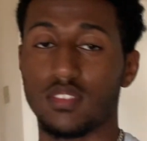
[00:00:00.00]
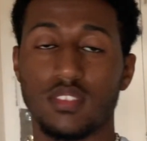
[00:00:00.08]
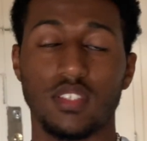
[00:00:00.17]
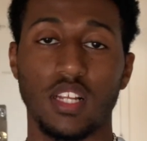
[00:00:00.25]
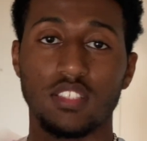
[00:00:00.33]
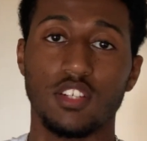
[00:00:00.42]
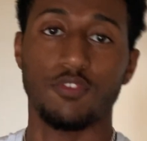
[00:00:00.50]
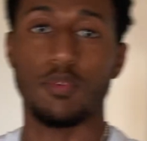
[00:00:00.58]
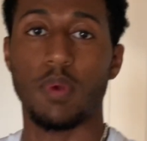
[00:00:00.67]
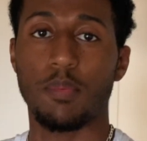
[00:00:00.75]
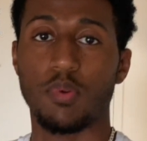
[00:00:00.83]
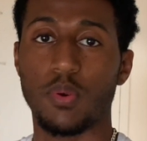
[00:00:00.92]
that's it for
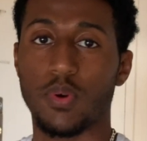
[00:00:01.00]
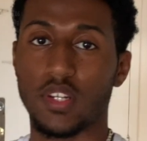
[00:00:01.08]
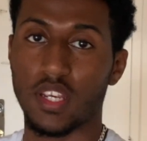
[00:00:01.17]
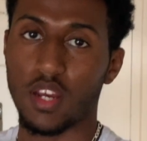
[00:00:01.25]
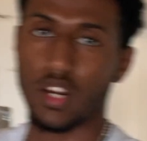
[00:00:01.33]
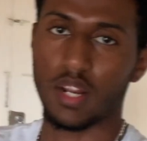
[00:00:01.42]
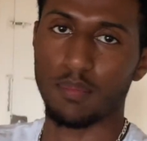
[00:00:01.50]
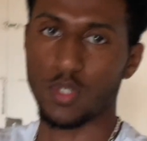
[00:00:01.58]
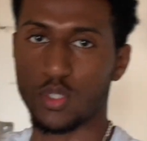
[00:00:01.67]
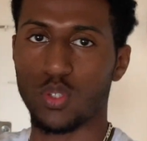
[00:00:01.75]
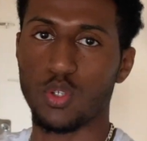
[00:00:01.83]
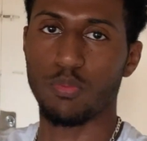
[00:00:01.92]
my pre-workout. I'm gonna
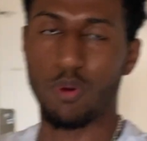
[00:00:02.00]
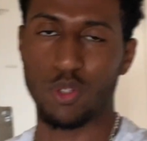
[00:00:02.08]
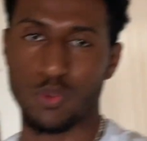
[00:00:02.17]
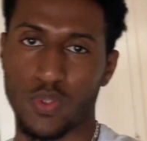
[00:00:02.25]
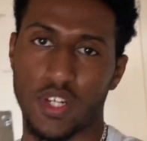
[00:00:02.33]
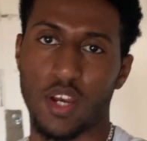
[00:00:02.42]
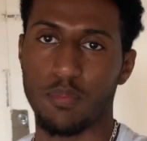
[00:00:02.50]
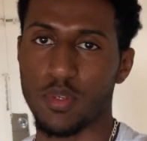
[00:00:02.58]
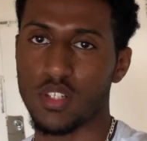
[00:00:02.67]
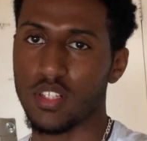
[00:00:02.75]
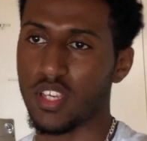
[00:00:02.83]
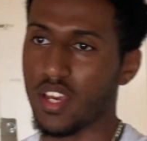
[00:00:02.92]
show you post-workout
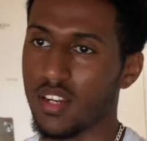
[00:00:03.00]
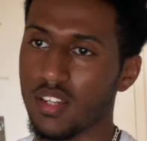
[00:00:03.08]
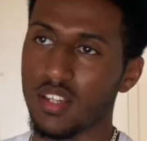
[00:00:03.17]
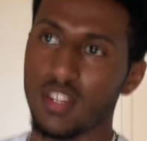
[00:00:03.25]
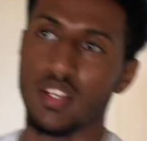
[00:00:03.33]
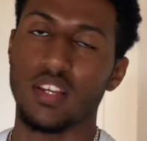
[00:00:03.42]
meal again.